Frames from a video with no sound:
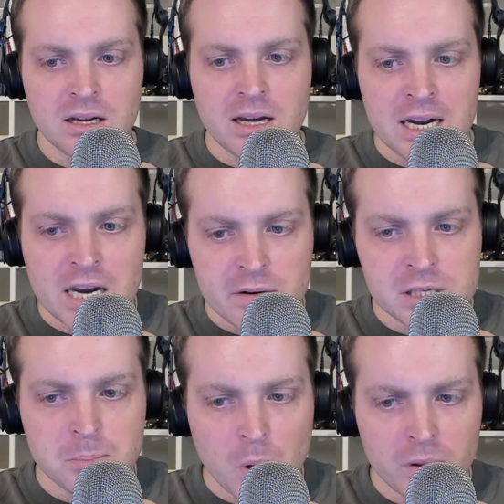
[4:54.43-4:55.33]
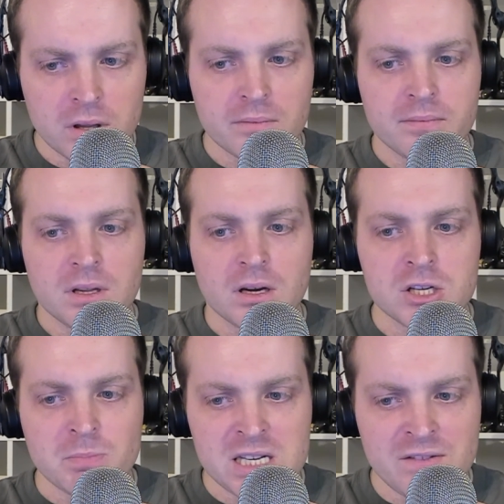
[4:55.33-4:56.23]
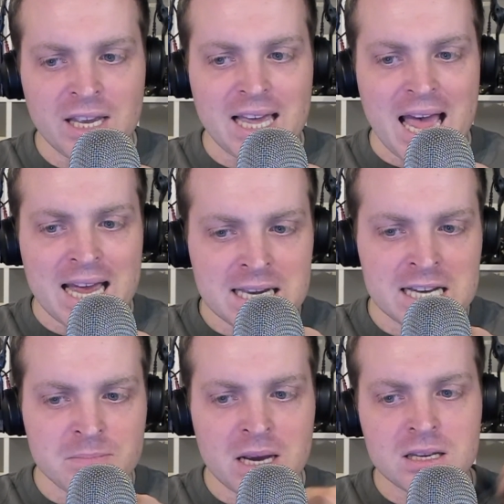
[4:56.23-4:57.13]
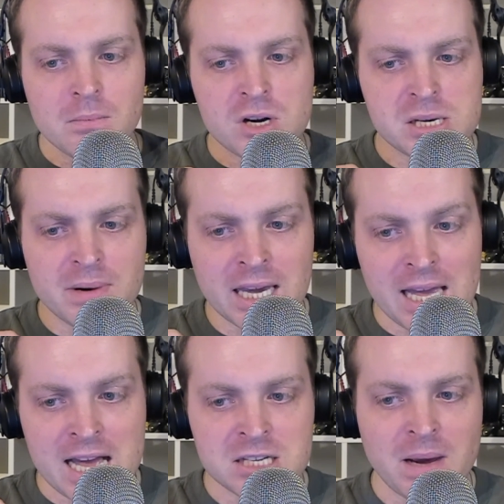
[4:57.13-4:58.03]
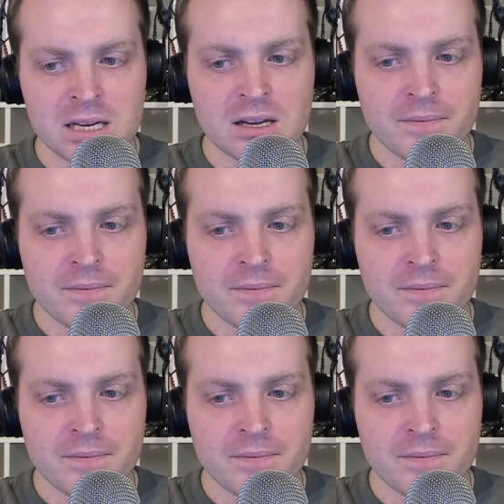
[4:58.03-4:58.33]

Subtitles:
and carries both a specific adding aspect and multiplying aspect